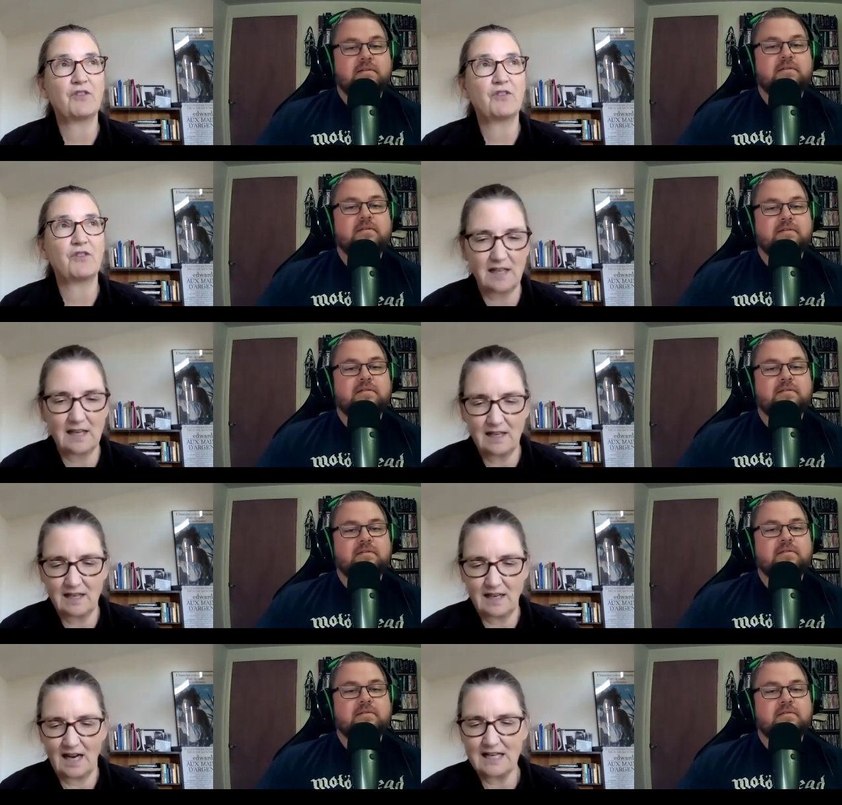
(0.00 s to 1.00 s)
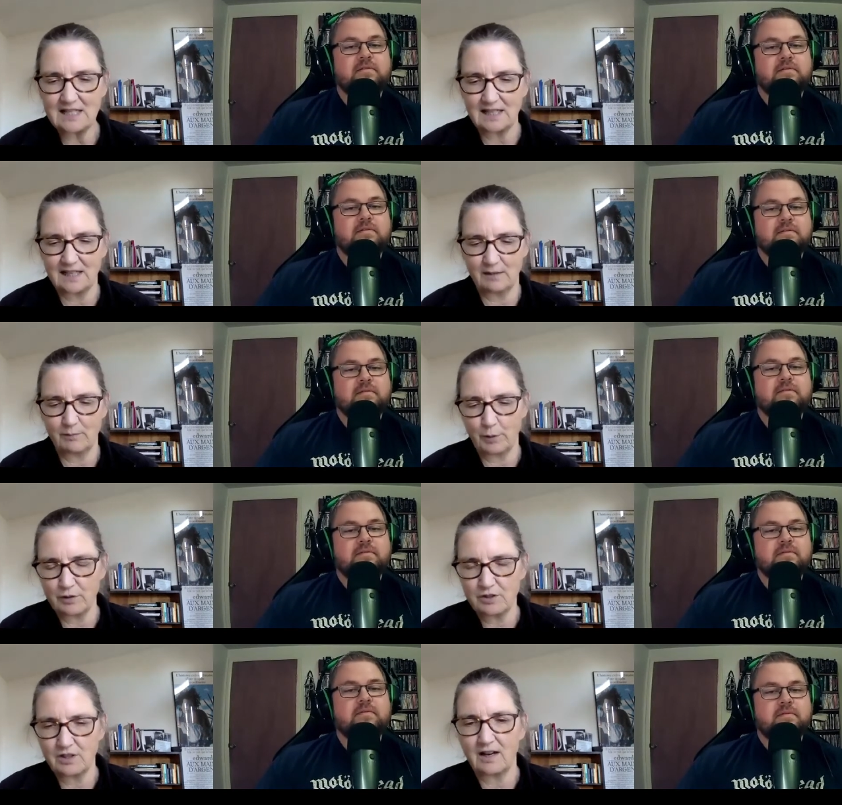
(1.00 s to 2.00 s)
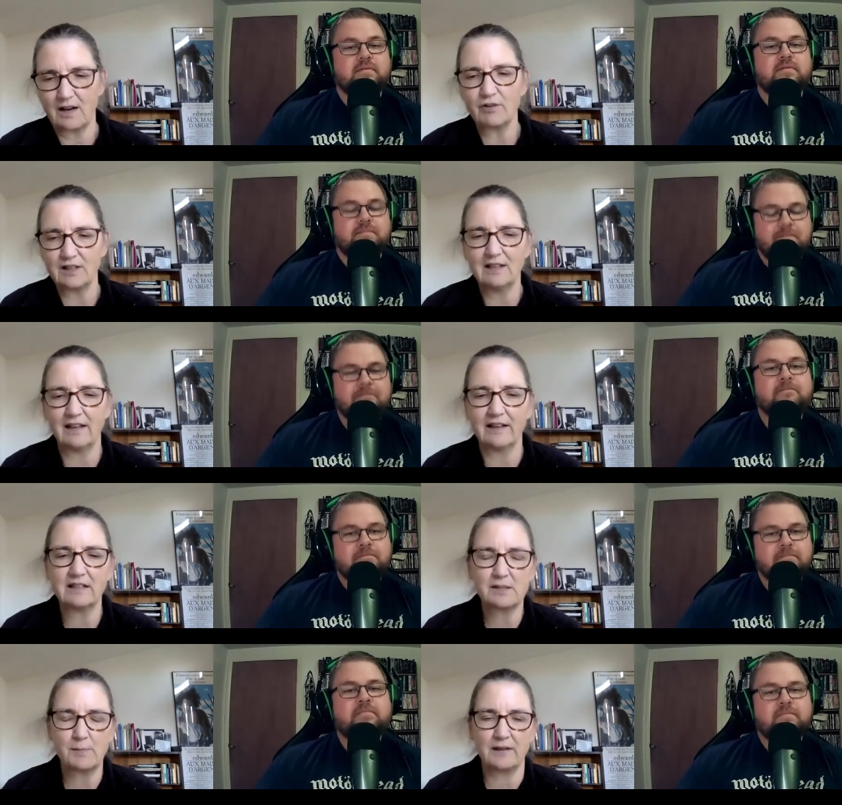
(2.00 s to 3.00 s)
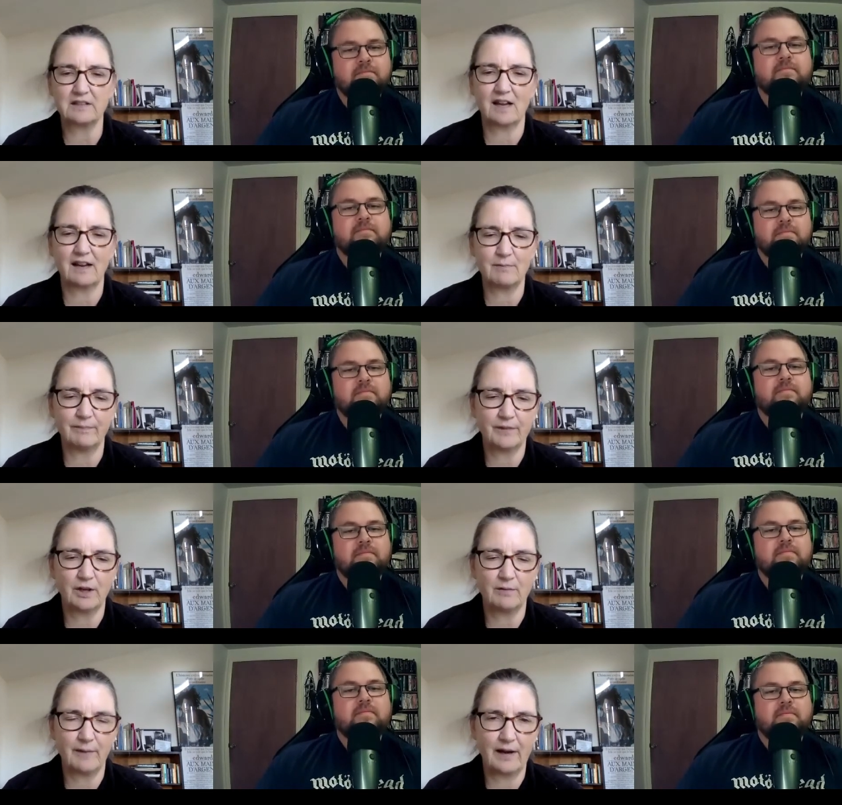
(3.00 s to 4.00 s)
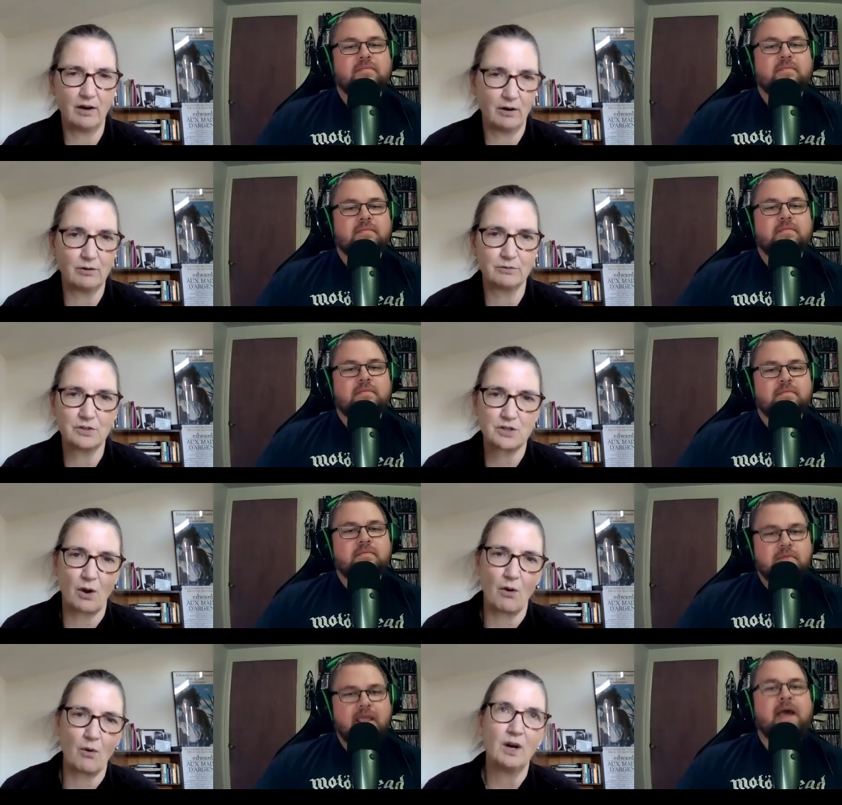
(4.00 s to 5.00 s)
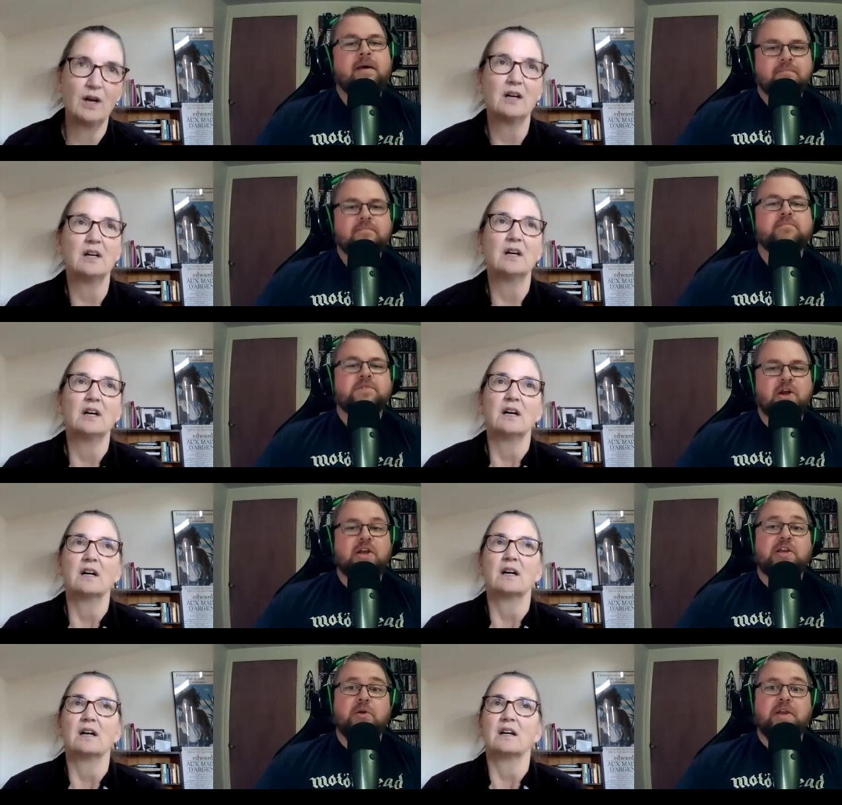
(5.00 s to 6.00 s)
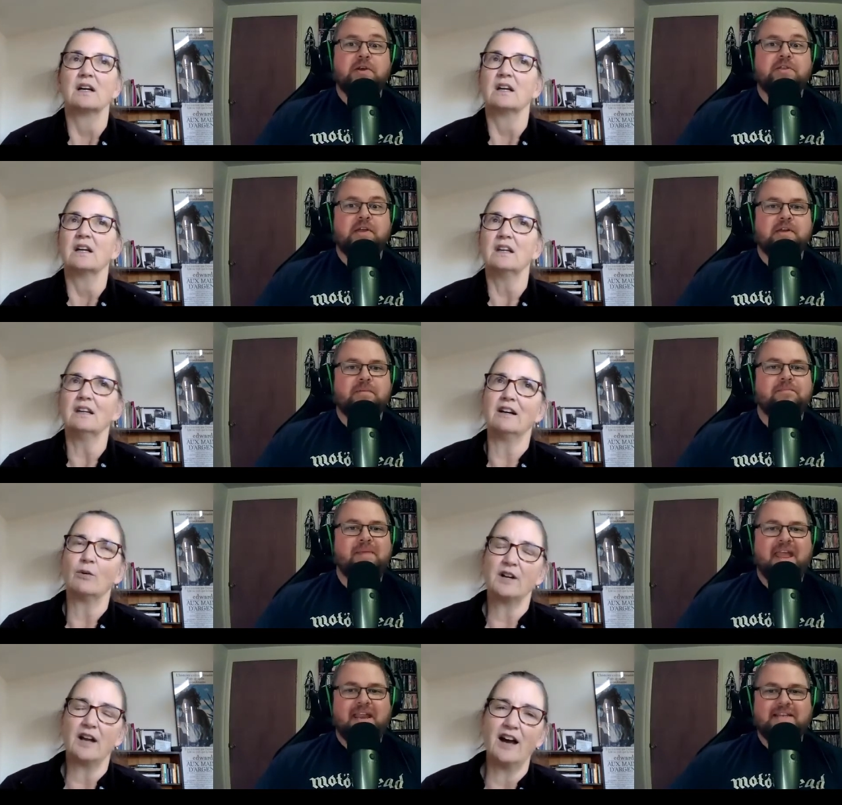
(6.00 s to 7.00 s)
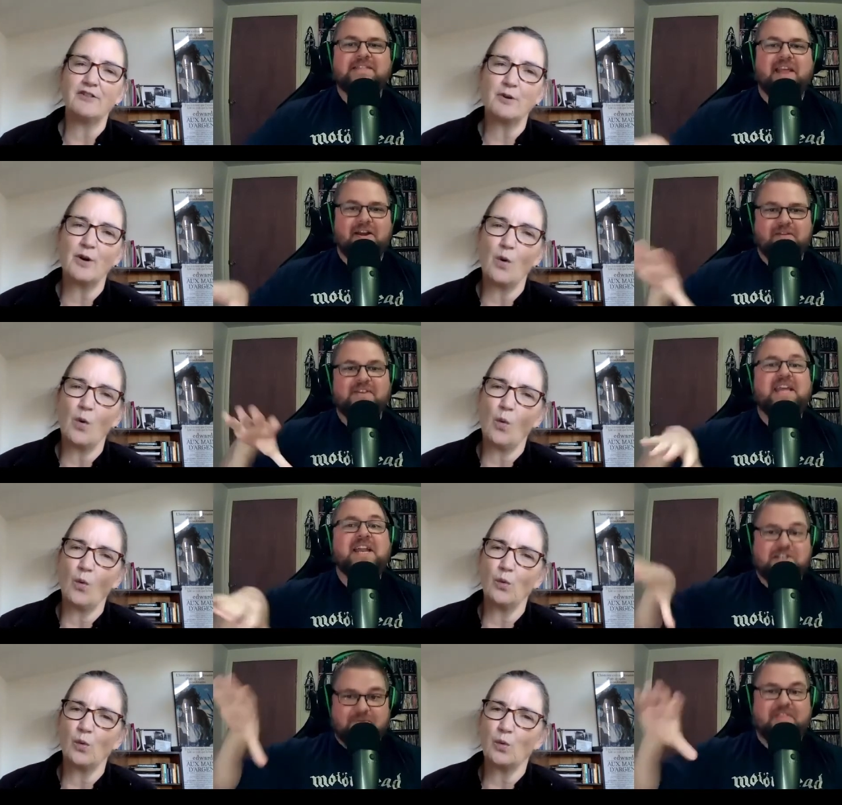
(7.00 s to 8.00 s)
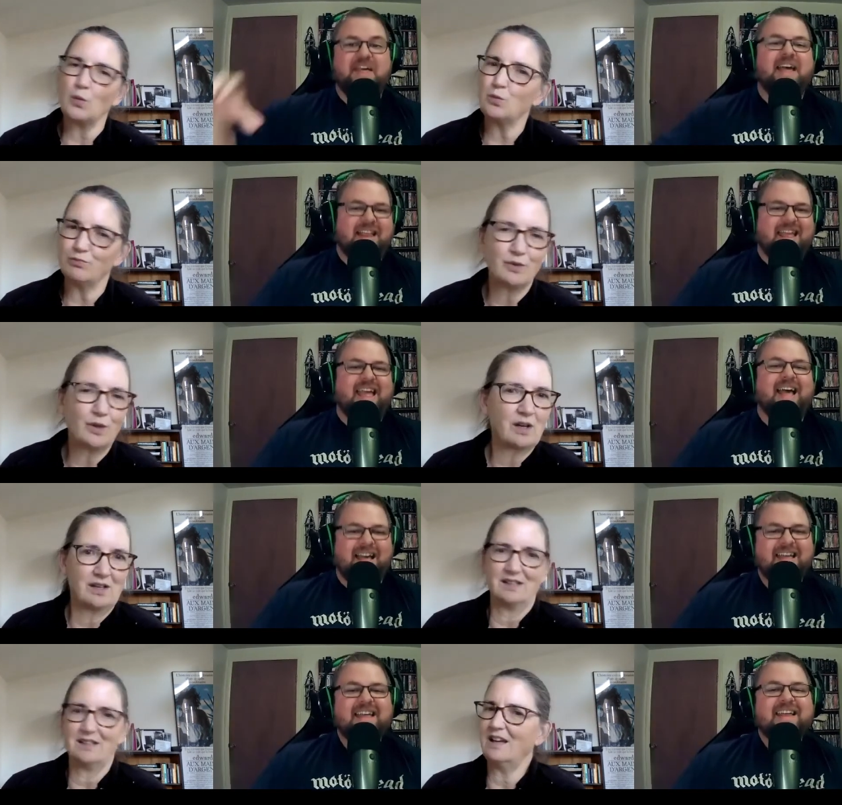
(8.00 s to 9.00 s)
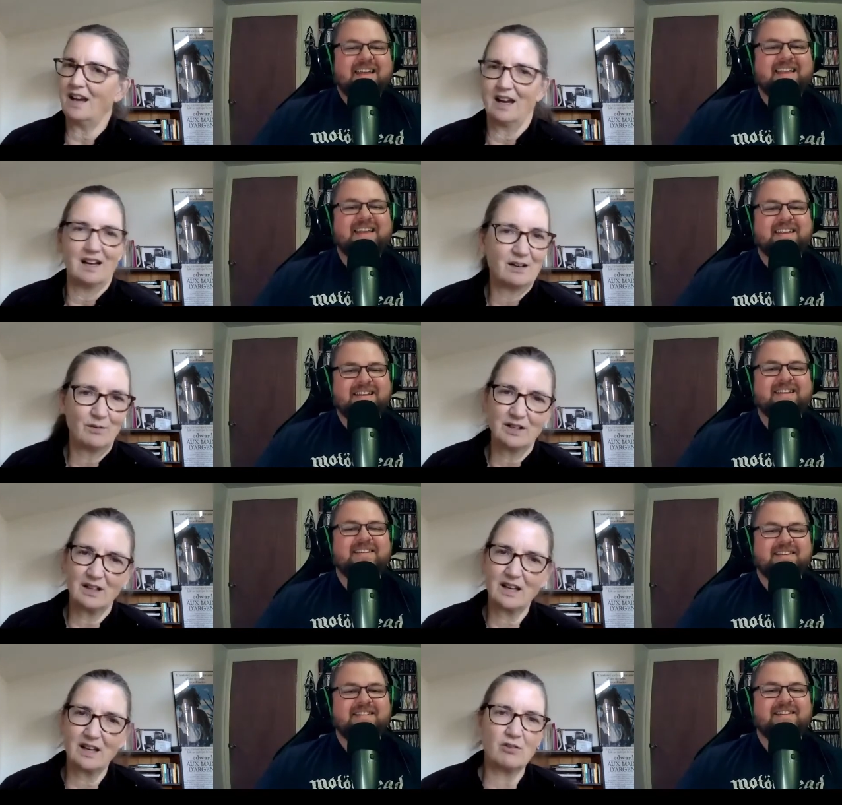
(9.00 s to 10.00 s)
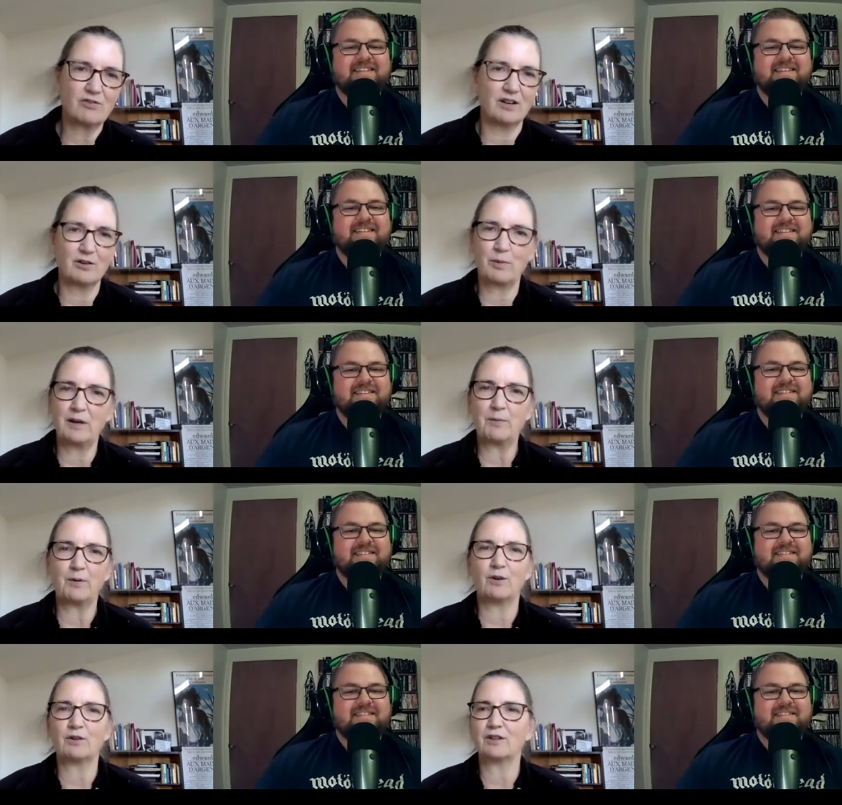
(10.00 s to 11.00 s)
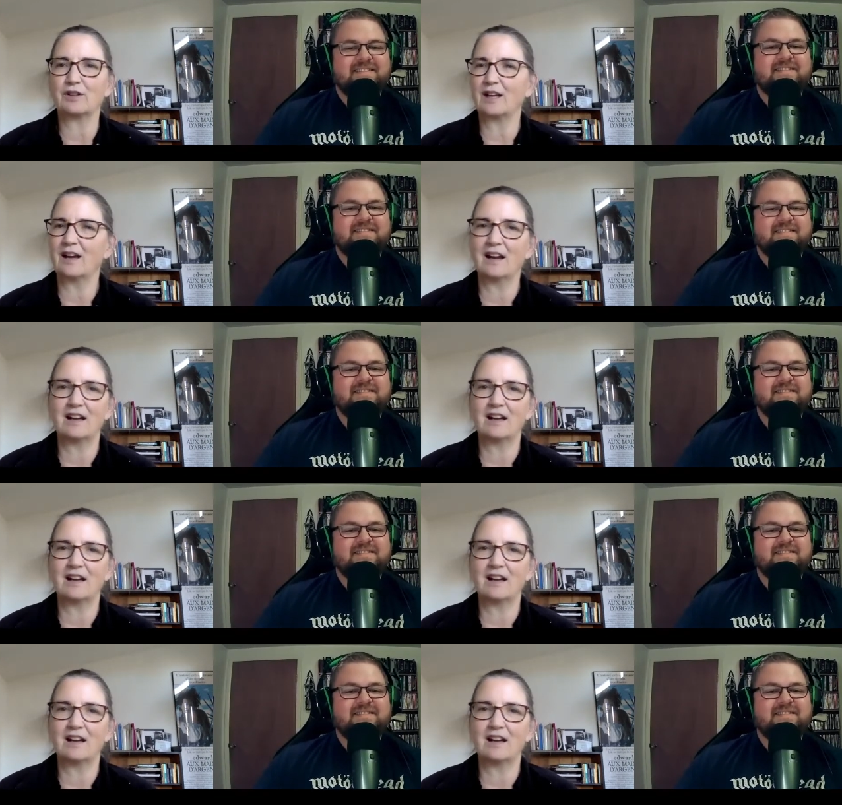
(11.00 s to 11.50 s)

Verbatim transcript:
Speaker 1: um, isolated isolated person i really liked spending time on my own so yeah
Speaker 2: it's hard to do when you're you know, the when main center of attention with that
Speaker 1: yeah when like over 100 people are looking